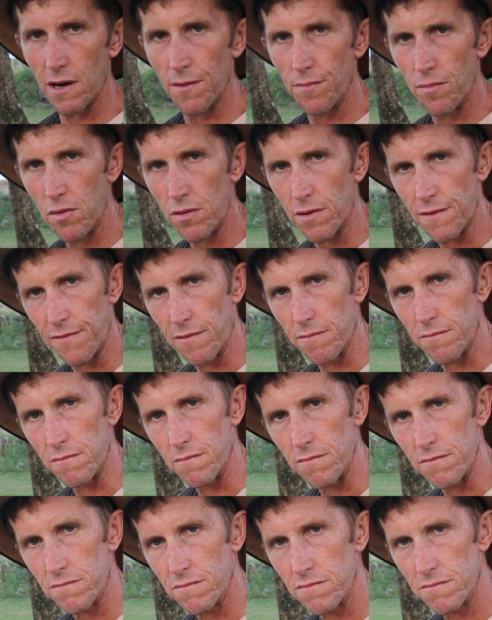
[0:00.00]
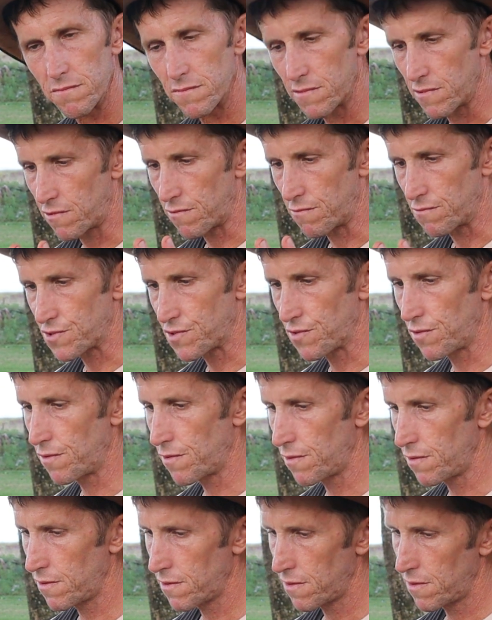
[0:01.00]
I bought from the local
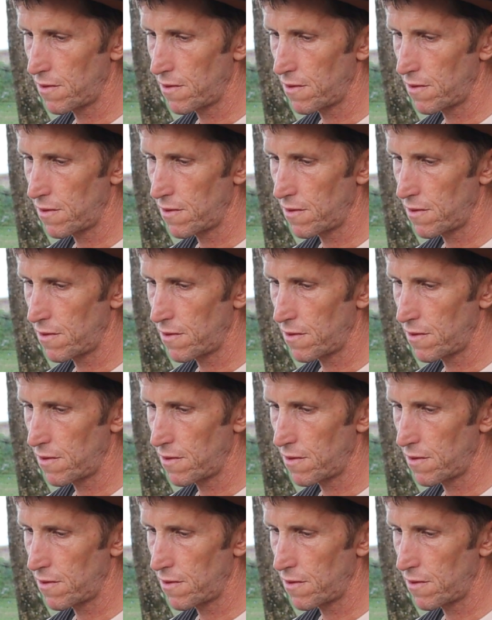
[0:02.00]
store